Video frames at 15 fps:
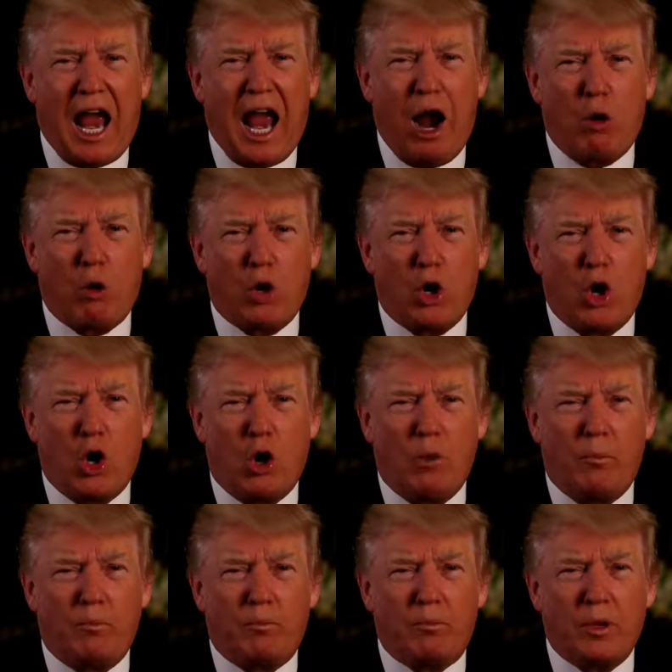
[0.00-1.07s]
our
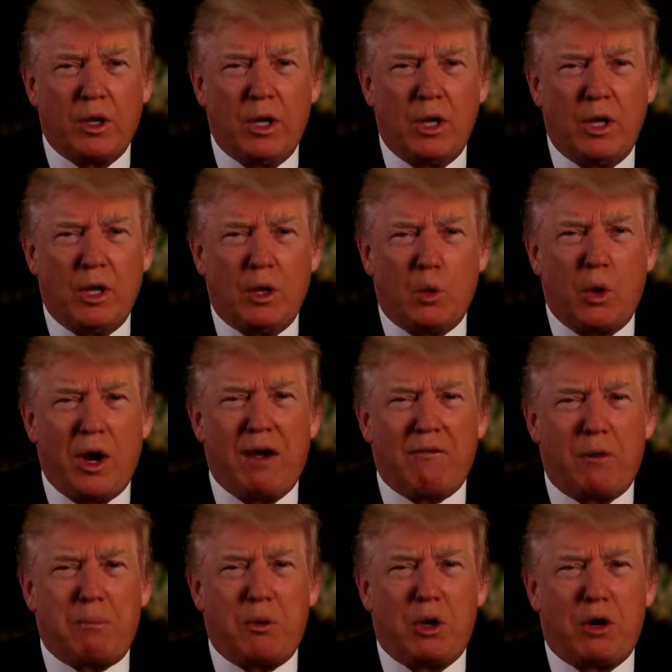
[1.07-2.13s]
home. We
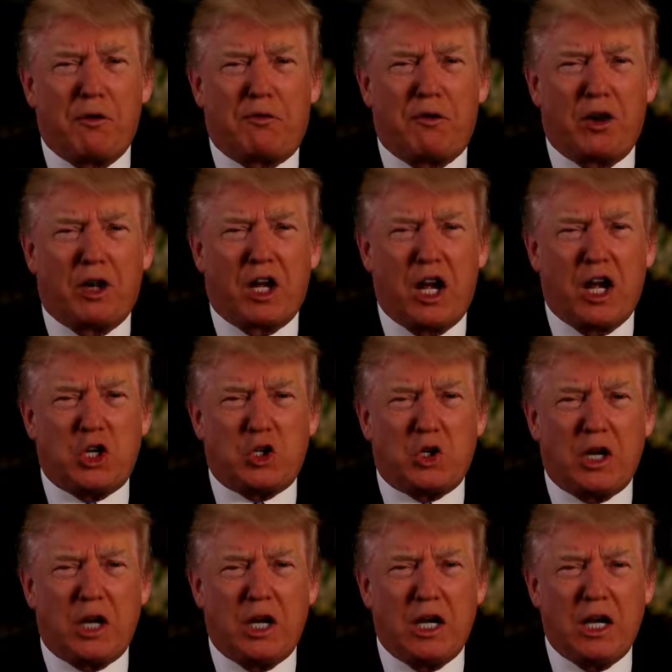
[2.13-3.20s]
have a beautiful
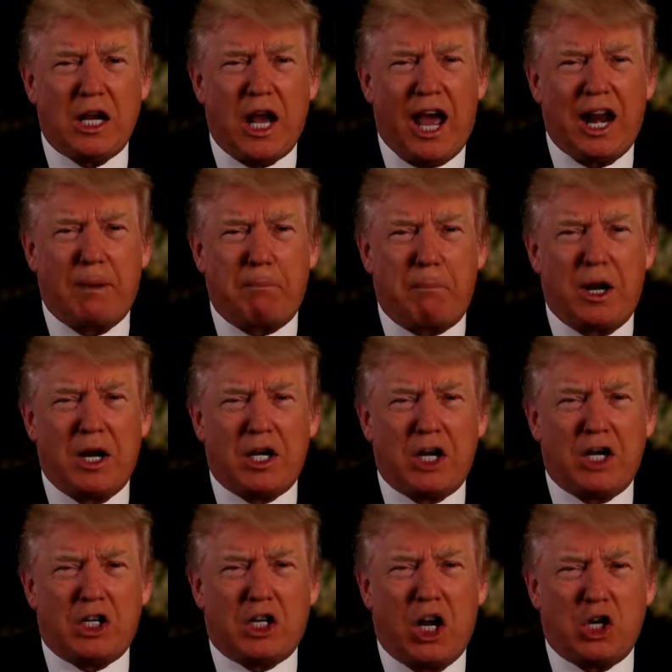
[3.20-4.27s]
country, an
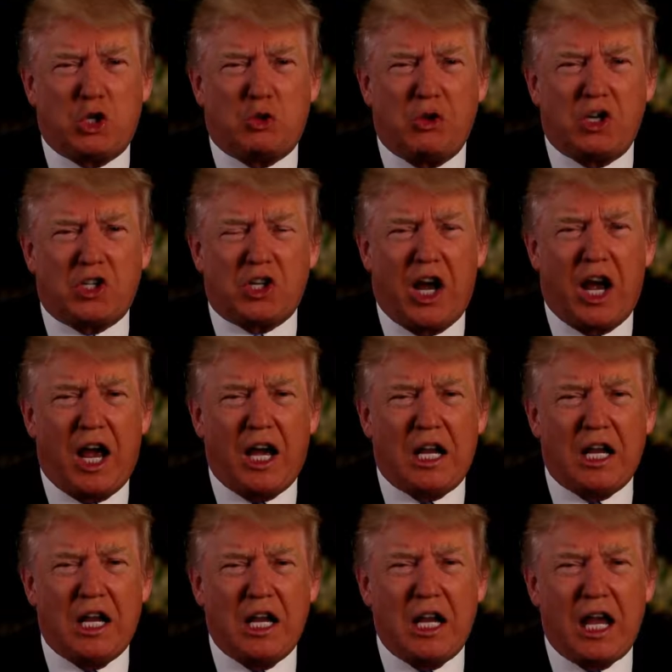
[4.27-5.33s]
abundant
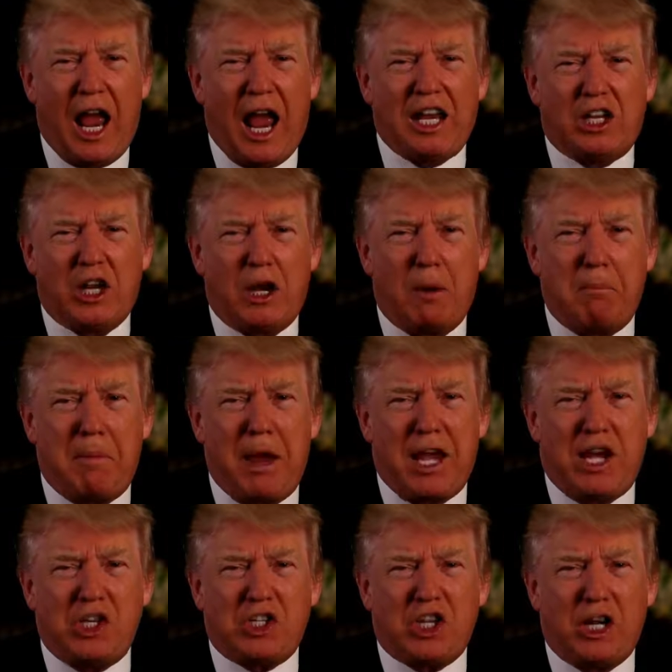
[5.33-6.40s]
countryside, and an
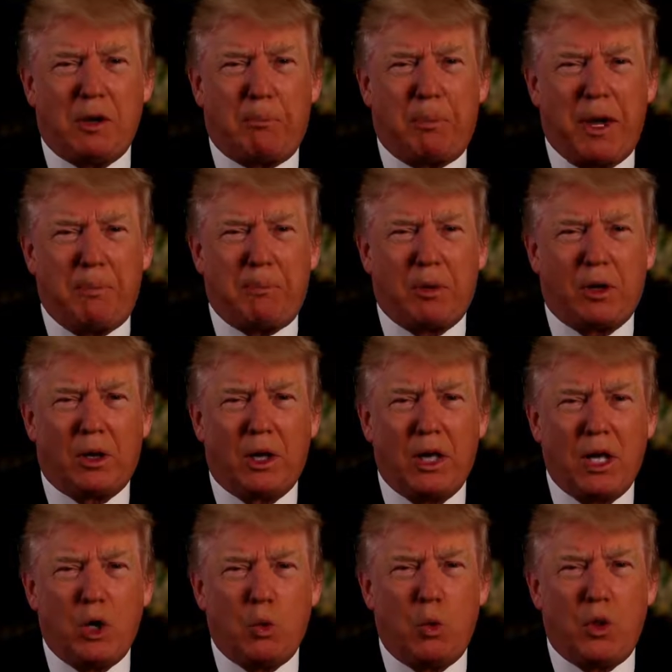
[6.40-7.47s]
amazing people
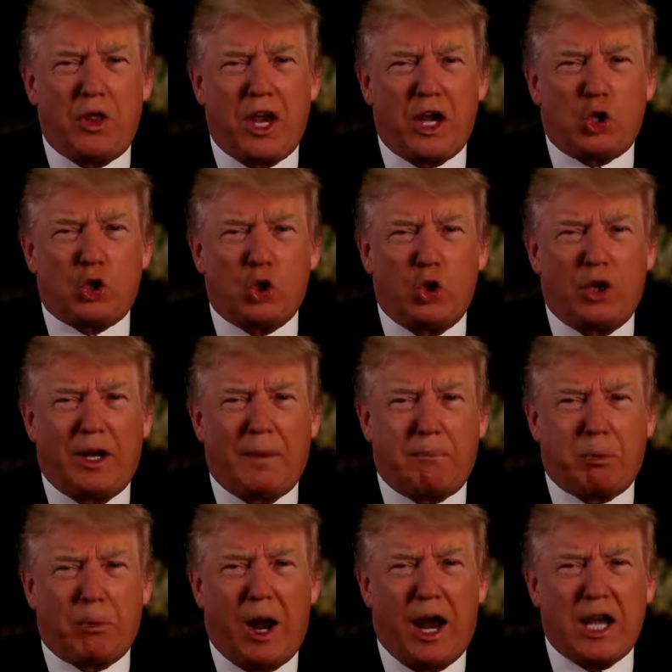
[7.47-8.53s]
with a truly
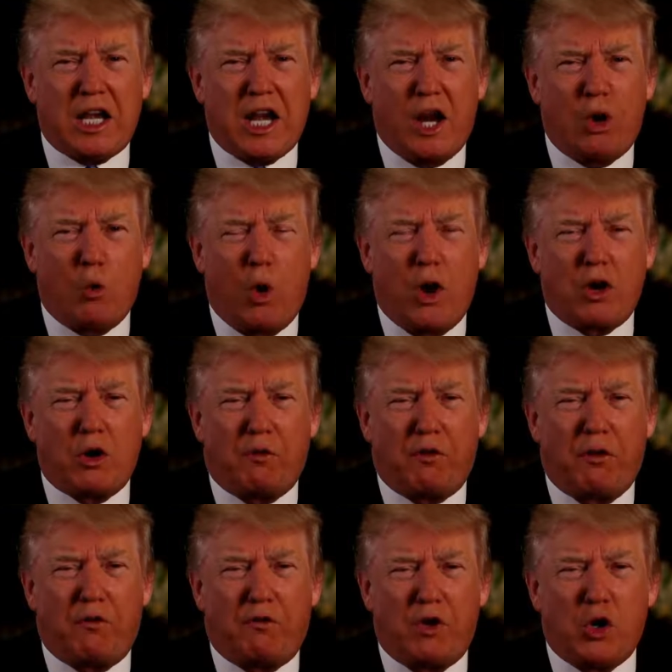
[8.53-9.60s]
bright and
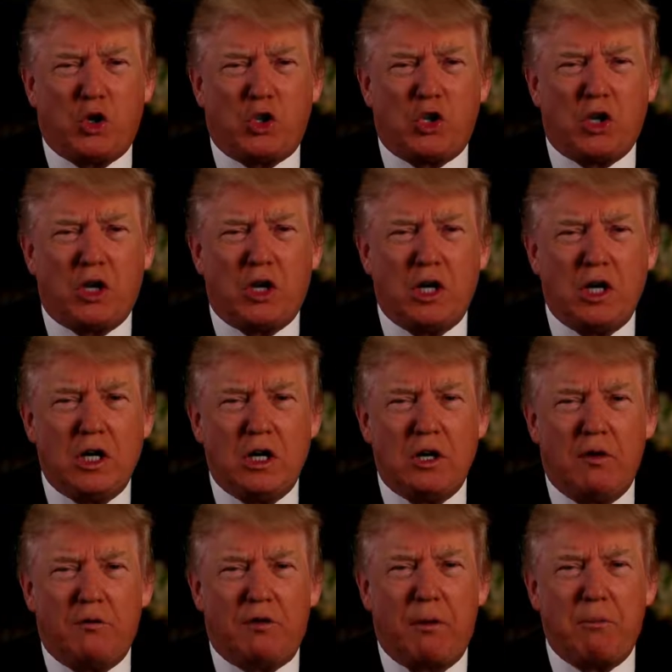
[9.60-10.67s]
wonderful future.
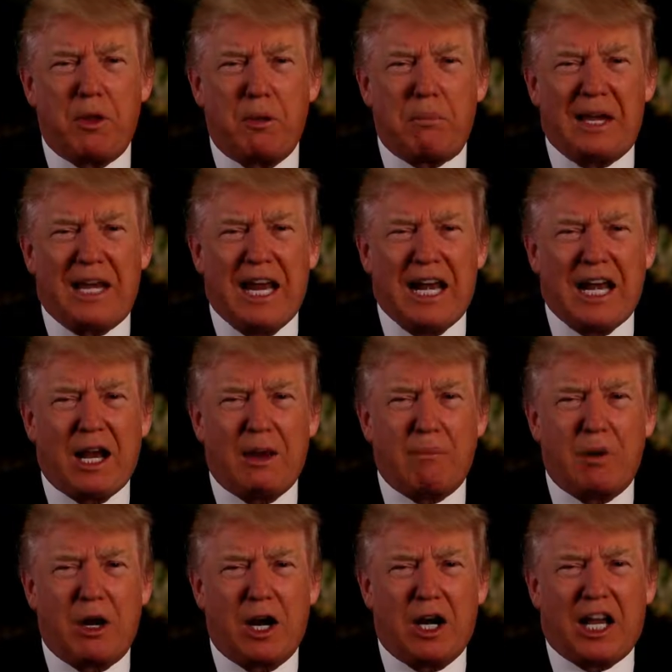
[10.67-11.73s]
From the beginning,
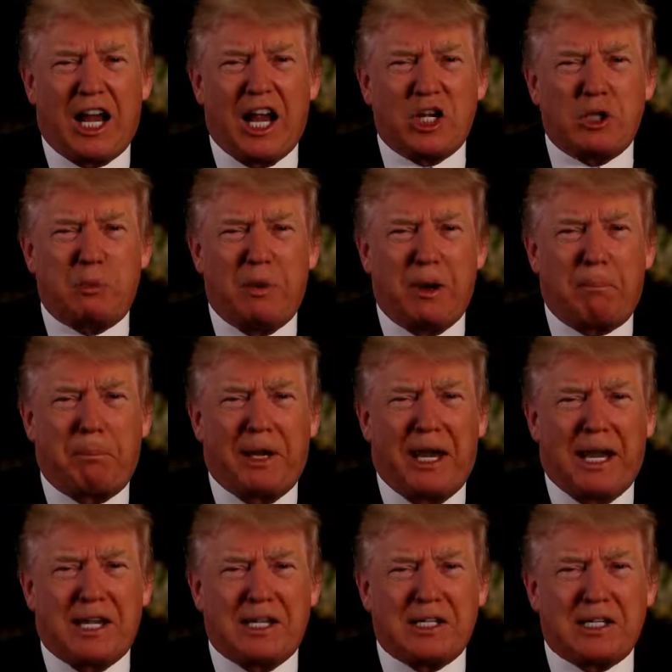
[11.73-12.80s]
America has been a
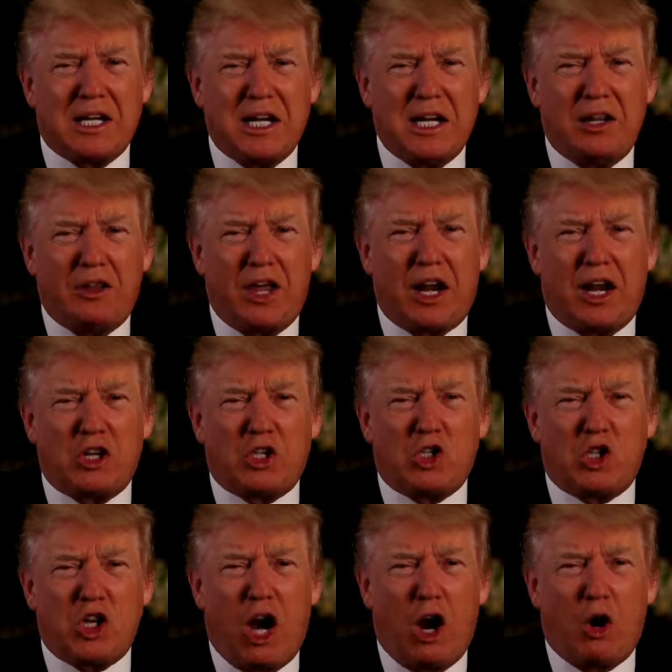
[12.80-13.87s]
place that has
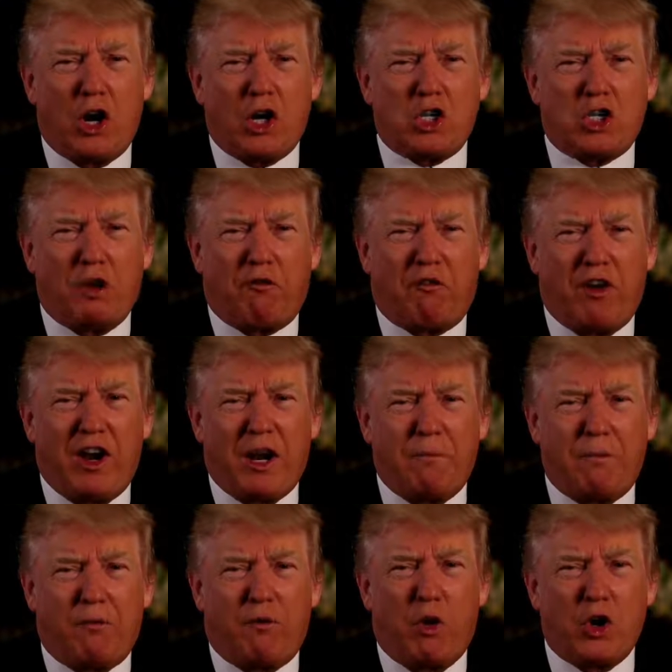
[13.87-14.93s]
cherished the
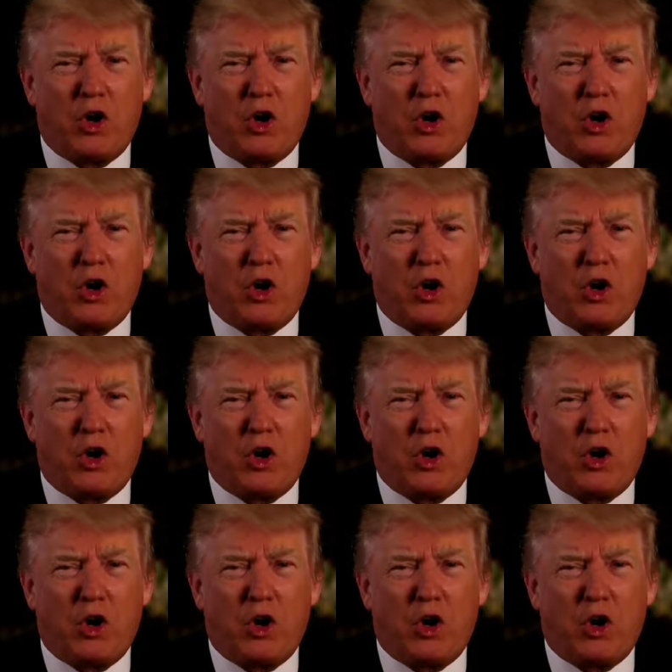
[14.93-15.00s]
freedom of